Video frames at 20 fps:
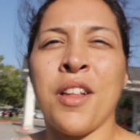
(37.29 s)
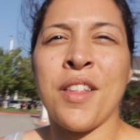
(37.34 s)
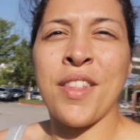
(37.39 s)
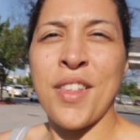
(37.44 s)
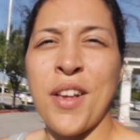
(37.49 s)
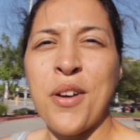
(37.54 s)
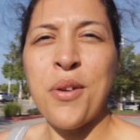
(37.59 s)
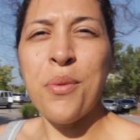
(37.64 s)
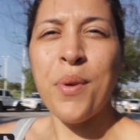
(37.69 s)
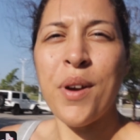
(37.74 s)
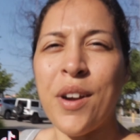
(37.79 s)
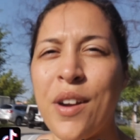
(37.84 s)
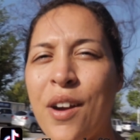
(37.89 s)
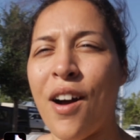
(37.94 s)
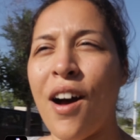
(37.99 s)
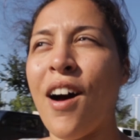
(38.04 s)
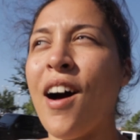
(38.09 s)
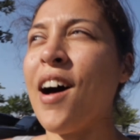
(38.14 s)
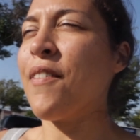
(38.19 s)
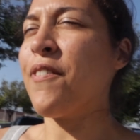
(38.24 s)
So we're
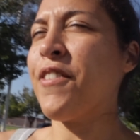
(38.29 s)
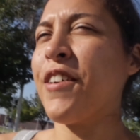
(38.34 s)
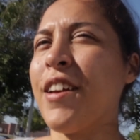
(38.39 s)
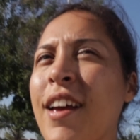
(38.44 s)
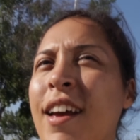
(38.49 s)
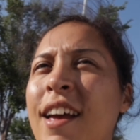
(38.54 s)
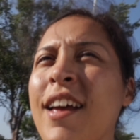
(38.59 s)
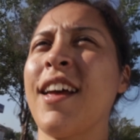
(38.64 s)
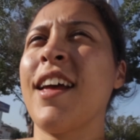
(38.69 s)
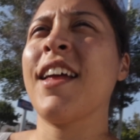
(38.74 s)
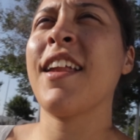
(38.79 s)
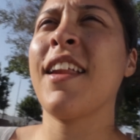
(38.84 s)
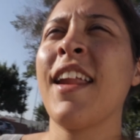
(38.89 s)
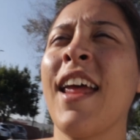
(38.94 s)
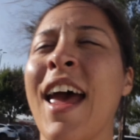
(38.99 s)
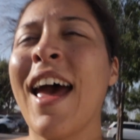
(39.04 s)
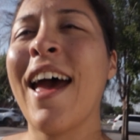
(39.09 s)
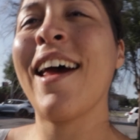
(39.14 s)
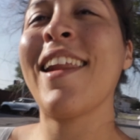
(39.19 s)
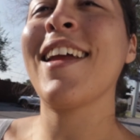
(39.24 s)
off again,
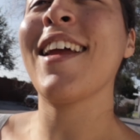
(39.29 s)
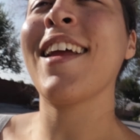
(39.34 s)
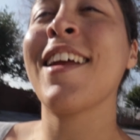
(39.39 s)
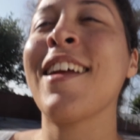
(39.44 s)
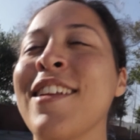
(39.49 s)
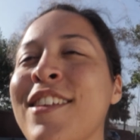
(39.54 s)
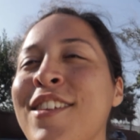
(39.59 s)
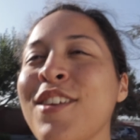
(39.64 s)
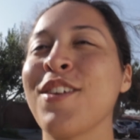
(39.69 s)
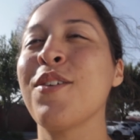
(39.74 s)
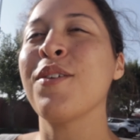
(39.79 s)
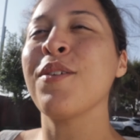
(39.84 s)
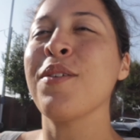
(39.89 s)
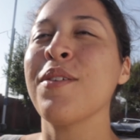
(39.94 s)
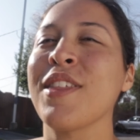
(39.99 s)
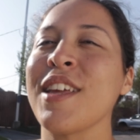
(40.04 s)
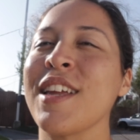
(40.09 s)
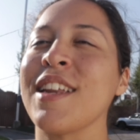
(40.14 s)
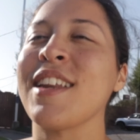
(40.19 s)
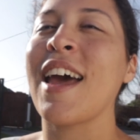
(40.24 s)
heading to
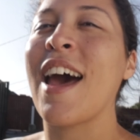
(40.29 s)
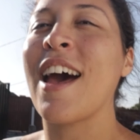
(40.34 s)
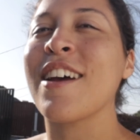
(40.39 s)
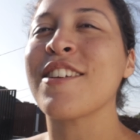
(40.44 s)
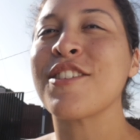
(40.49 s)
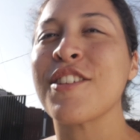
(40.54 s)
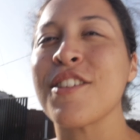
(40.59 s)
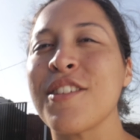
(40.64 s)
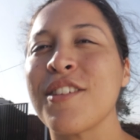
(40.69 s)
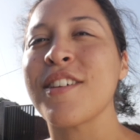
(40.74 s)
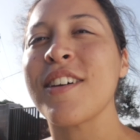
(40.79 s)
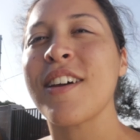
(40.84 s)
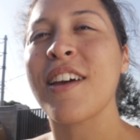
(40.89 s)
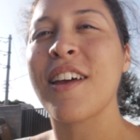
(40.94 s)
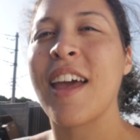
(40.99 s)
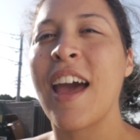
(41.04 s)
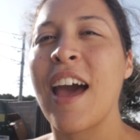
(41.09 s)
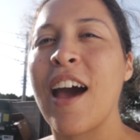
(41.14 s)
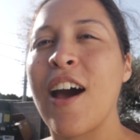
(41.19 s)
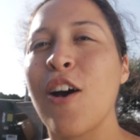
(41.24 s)
the National
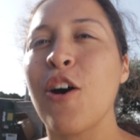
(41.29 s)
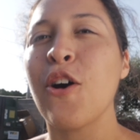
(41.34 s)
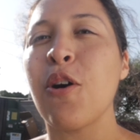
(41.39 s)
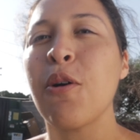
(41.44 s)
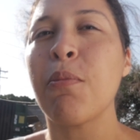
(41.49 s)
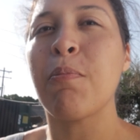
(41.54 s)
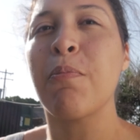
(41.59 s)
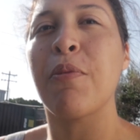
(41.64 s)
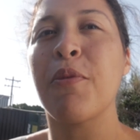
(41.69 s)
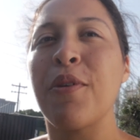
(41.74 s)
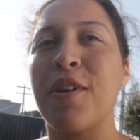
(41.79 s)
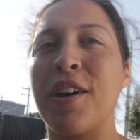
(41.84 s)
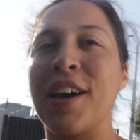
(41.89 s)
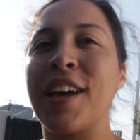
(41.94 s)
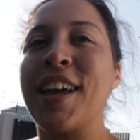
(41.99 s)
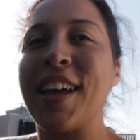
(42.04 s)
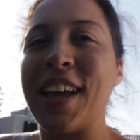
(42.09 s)
Cowboy